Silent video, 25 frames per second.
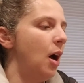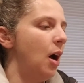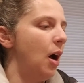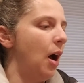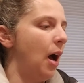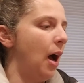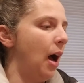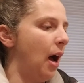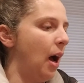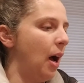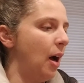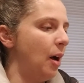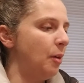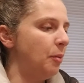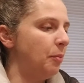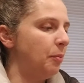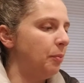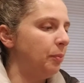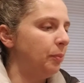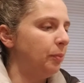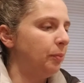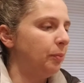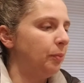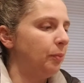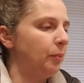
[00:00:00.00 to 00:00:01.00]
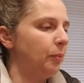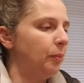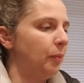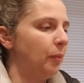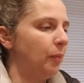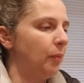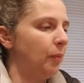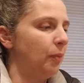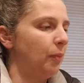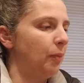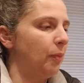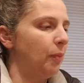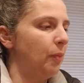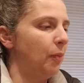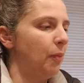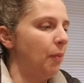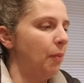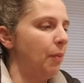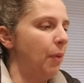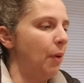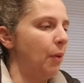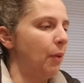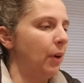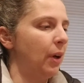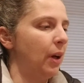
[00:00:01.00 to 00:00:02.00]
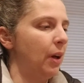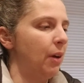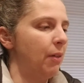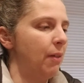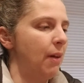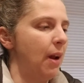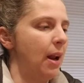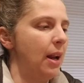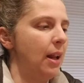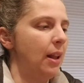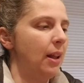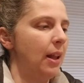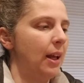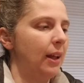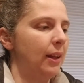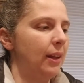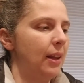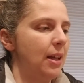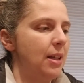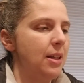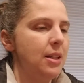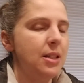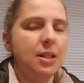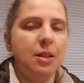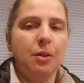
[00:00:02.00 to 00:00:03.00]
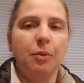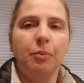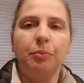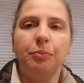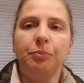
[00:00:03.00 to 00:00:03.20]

but we're gonna write it like this.